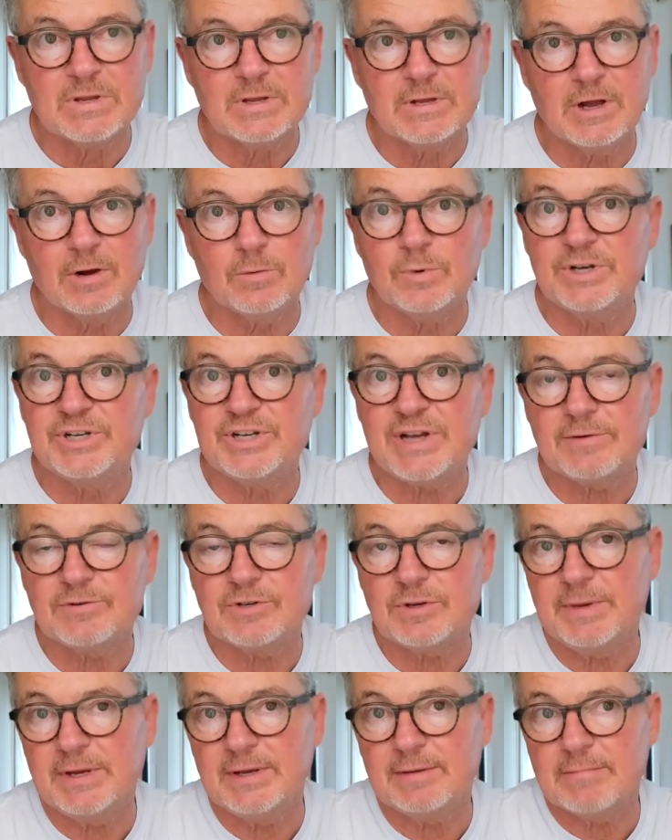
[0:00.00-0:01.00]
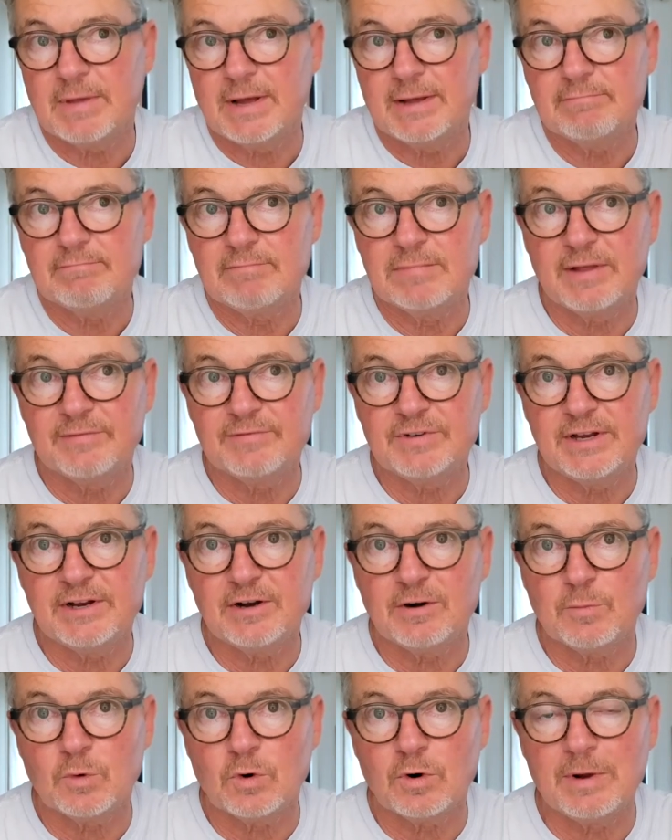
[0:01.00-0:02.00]
reach out to me. I'd love to
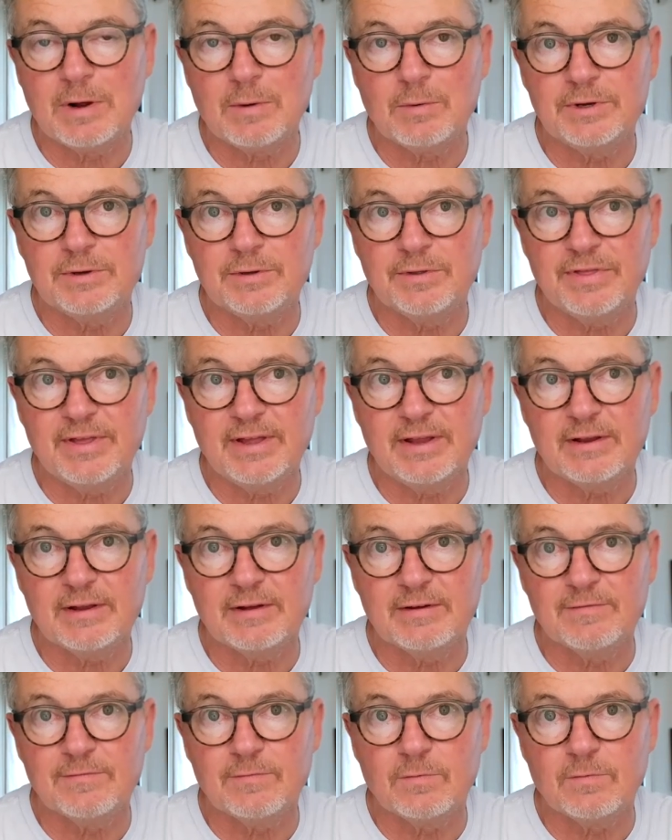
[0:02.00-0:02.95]
hear more about what you think of